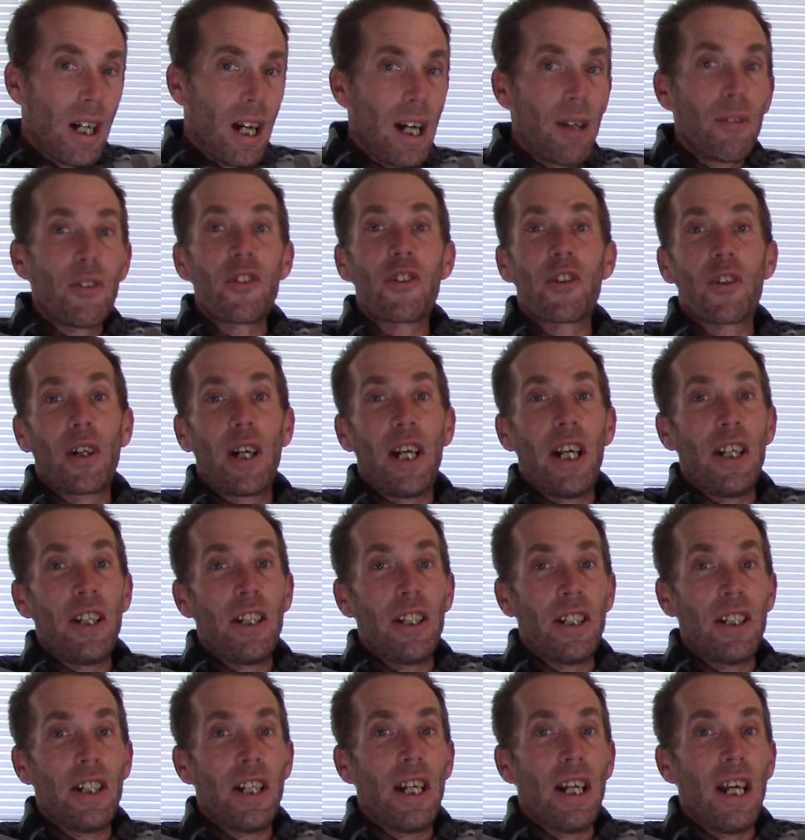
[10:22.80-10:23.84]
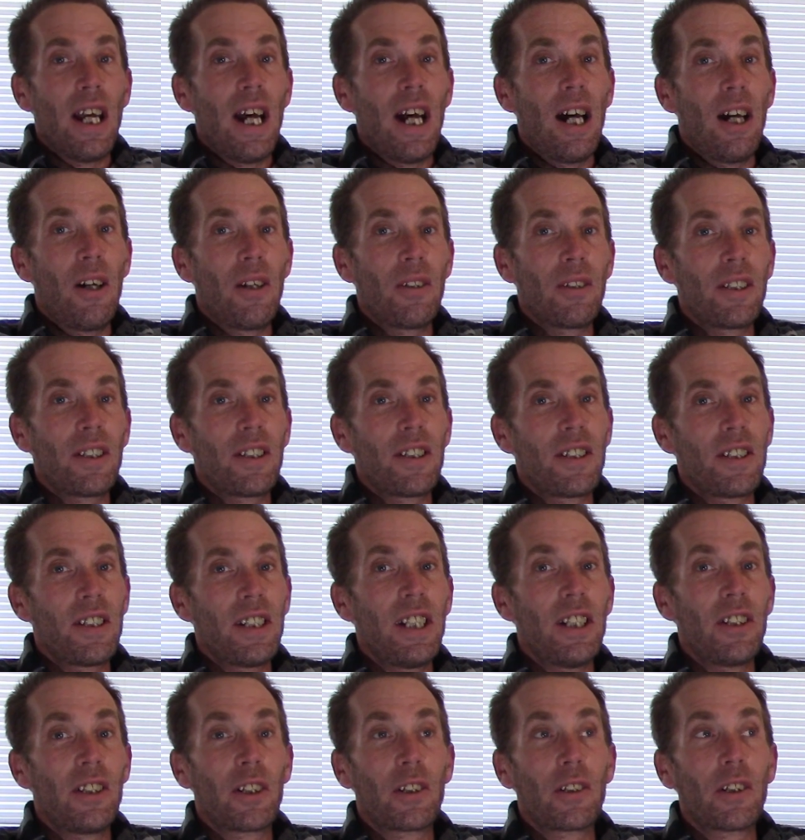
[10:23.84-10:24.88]
I was stranded out
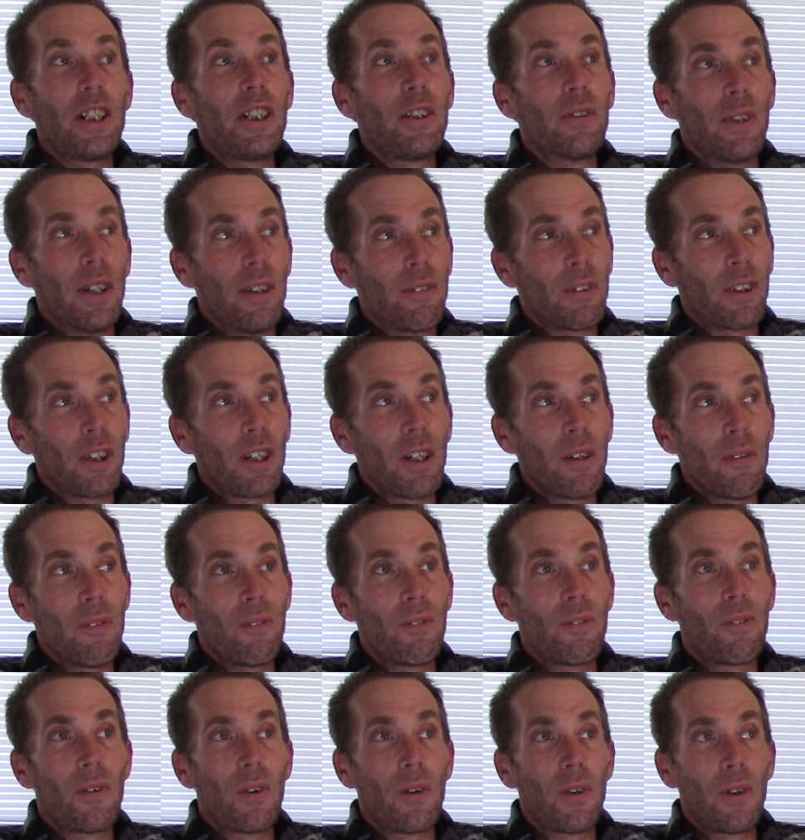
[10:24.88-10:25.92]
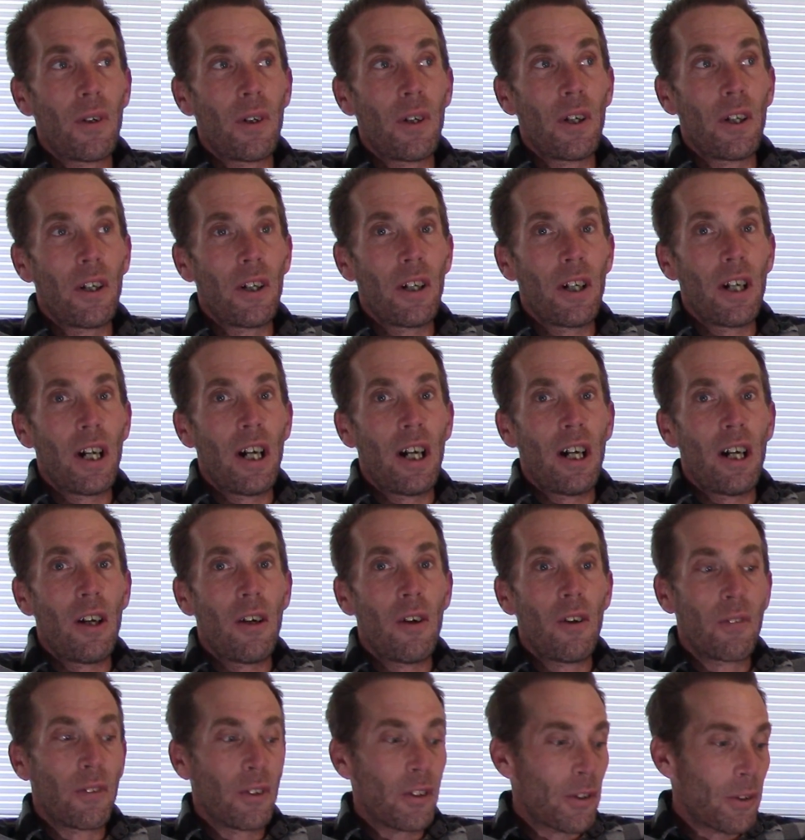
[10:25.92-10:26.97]
in the Green River for
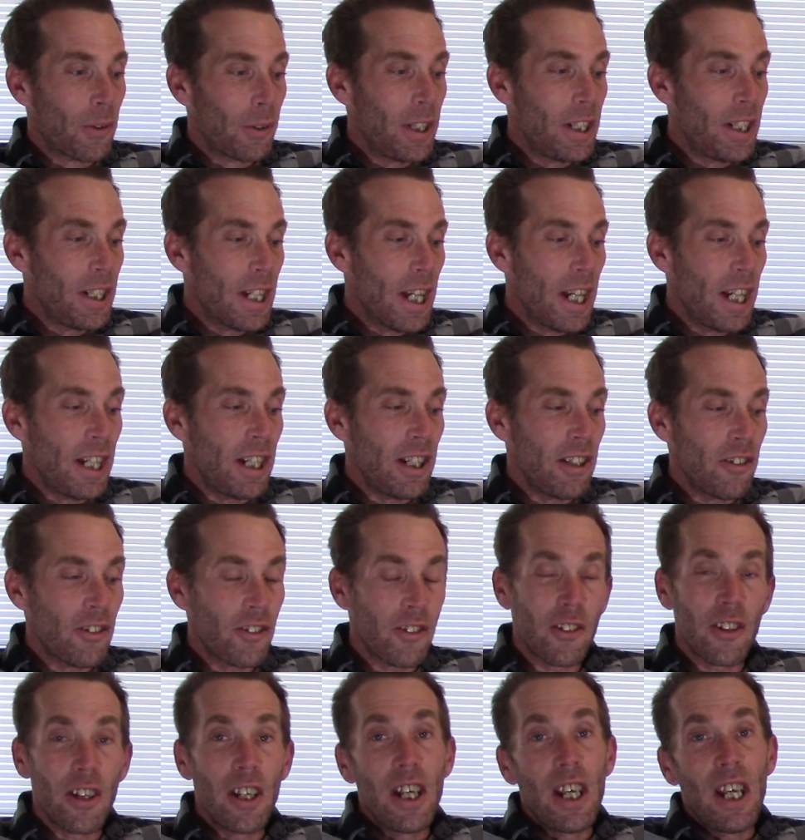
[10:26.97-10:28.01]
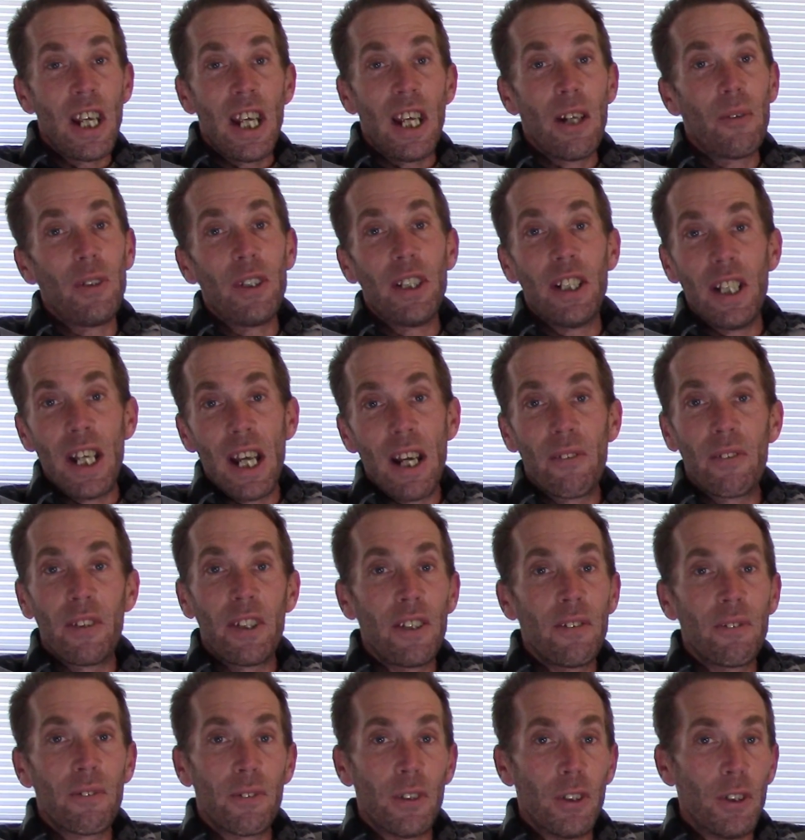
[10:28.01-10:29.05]
over 3 days, and we didn't have
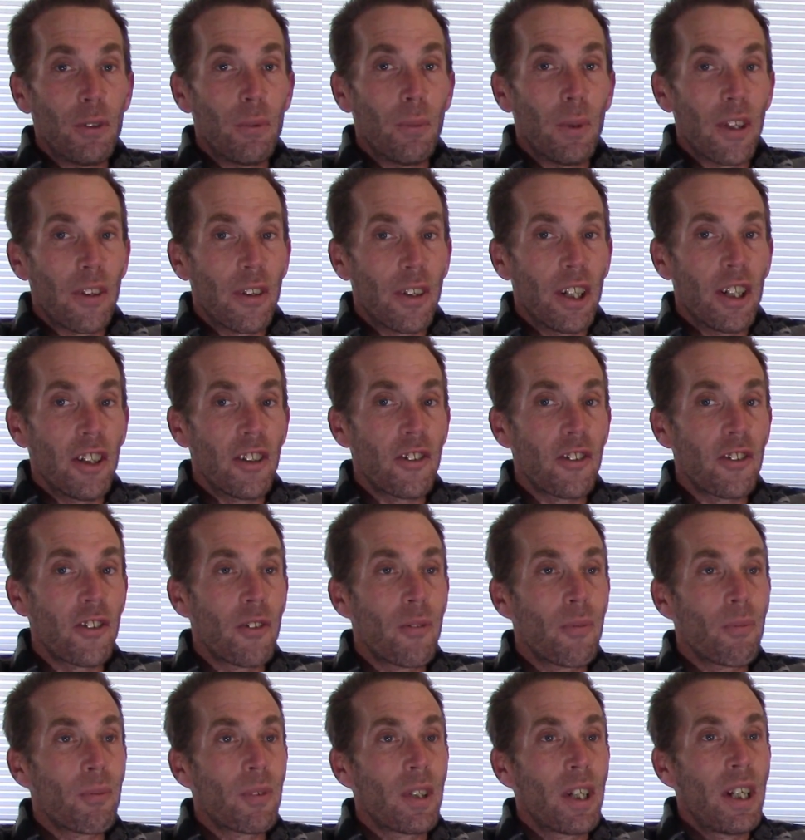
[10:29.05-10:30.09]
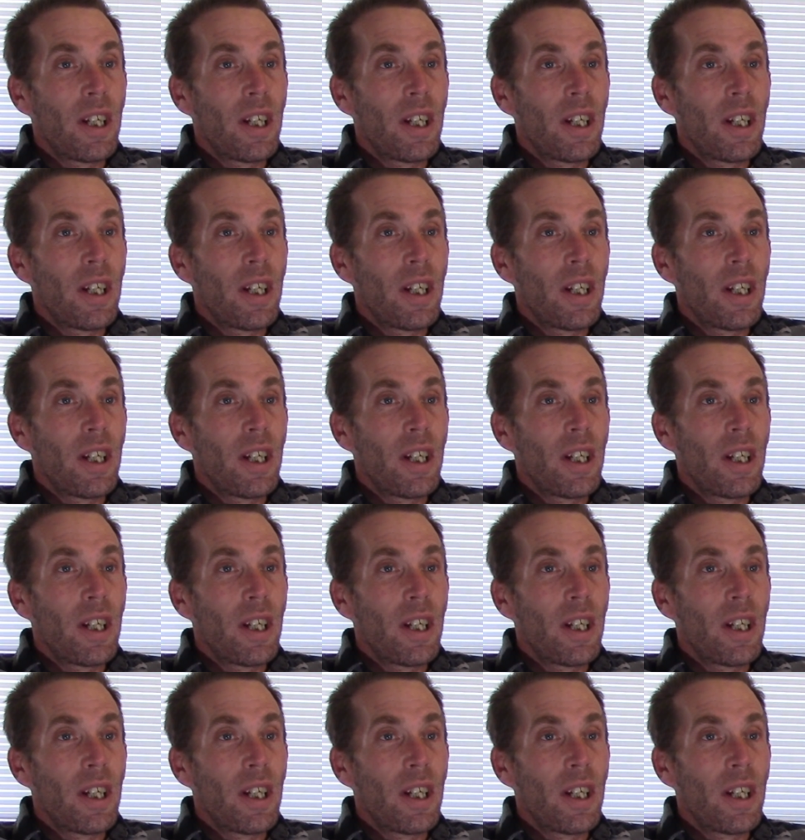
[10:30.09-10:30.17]
any food with us.